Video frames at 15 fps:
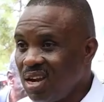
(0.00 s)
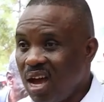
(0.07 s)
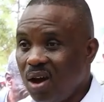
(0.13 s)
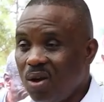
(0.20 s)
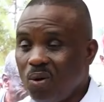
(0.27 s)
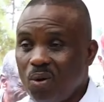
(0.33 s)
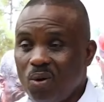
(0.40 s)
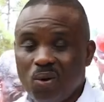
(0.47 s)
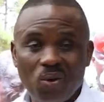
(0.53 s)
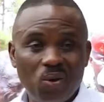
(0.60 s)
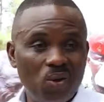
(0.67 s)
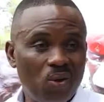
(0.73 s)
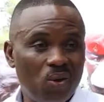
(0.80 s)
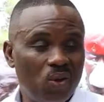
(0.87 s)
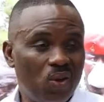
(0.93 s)
Now,
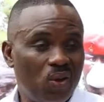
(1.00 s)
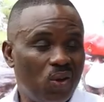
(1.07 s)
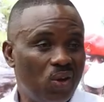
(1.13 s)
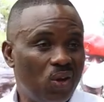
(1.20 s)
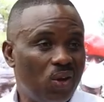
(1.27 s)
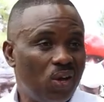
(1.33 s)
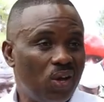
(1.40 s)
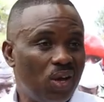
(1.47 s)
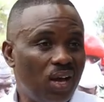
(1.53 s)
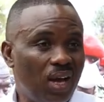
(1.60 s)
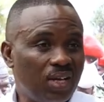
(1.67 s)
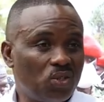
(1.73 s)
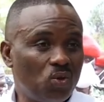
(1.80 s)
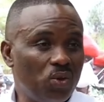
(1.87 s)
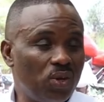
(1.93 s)

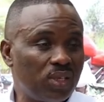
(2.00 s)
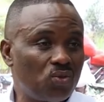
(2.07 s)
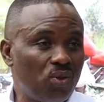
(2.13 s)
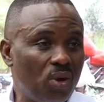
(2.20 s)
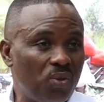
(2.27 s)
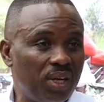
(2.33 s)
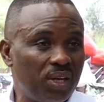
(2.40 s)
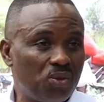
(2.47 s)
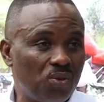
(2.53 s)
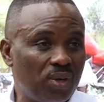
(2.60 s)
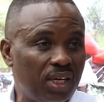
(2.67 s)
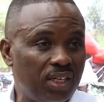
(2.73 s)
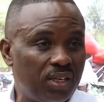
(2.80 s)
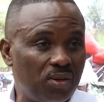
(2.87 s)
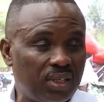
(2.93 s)
as we are struggling to
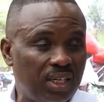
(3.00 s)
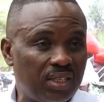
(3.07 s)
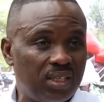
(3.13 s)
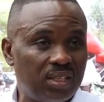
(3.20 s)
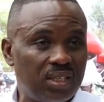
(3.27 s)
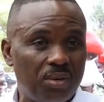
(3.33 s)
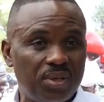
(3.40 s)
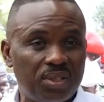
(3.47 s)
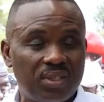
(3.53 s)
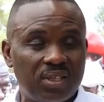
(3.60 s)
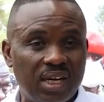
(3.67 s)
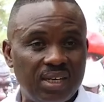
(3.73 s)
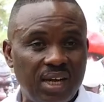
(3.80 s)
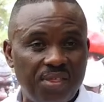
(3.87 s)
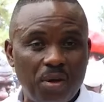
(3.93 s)
get Dr. Kizza
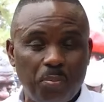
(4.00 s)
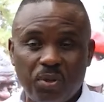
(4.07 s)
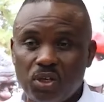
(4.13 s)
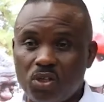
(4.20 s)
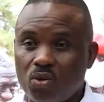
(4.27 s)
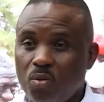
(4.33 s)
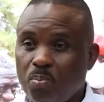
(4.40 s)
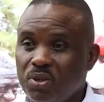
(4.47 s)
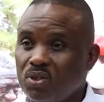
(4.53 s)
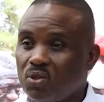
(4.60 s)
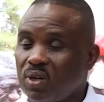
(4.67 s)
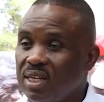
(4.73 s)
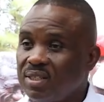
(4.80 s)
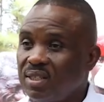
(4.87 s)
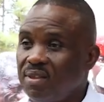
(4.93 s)
Besigye and other political
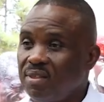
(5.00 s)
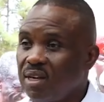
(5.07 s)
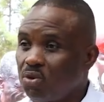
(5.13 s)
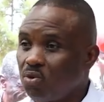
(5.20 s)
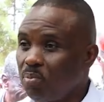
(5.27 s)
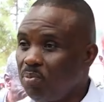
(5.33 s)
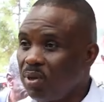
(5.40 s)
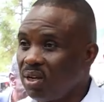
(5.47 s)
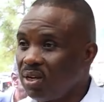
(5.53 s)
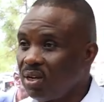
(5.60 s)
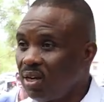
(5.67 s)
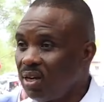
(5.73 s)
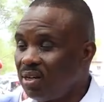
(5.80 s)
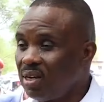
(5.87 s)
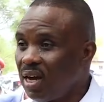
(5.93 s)
prisoners either to being
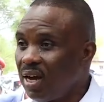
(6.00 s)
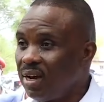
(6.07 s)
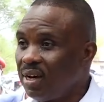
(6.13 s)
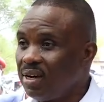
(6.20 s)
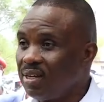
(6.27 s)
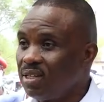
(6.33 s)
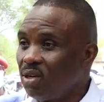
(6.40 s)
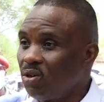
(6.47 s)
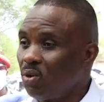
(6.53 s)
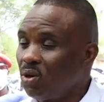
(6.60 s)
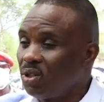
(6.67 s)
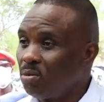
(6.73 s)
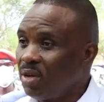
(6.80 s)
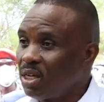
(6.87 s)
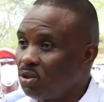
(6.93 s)
held under the General
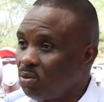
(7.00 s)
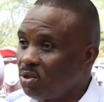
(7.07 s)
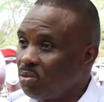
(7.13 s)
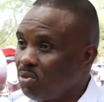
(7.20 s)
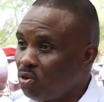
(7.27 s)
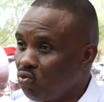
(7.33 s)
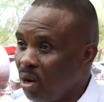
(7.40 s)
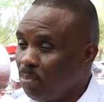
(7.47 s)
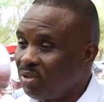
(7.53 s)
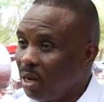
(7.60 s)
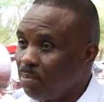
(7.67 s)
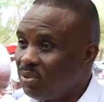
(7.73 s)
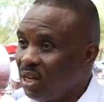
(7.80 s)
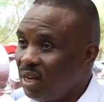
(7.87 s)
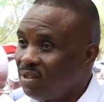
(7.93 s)
Court Martial to trumped
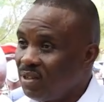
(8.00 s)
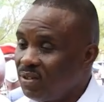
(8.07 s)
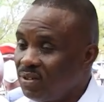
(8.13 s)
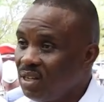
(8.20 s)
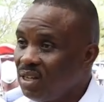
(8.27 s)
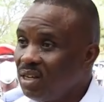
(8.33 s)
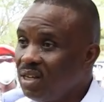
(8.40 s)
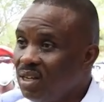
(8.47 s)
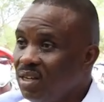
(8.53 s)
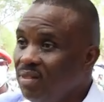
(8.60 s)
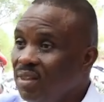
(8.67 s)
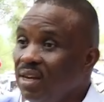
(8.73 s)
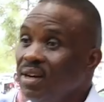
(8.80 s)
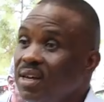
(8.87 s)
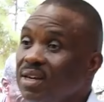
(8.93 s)
up charges,
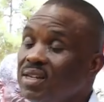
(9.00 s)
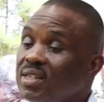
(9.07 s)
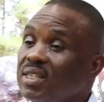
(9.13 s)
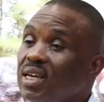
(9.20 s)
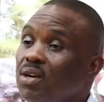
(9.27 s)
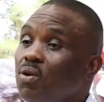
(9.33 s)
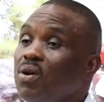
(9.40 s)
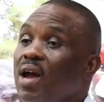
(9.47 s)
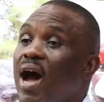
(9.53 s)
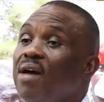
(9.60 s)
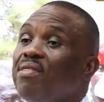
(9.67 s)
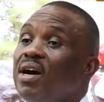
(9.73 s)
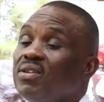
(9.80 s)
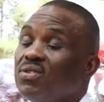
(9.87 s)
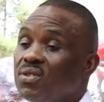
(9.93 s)
then they descend on
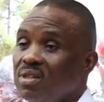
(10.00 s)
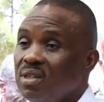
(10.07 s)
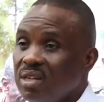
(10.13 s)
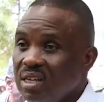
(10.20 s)
others.